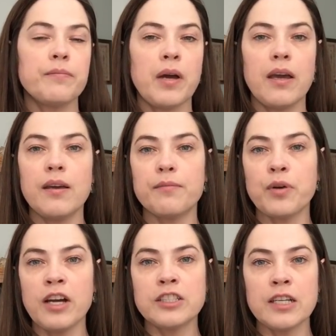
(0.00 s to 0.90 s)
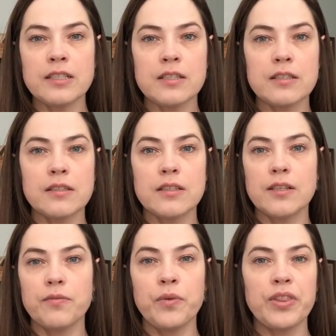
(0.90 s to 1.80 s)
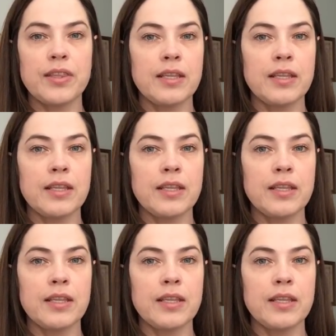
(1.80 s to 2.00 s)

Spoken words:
my projects with the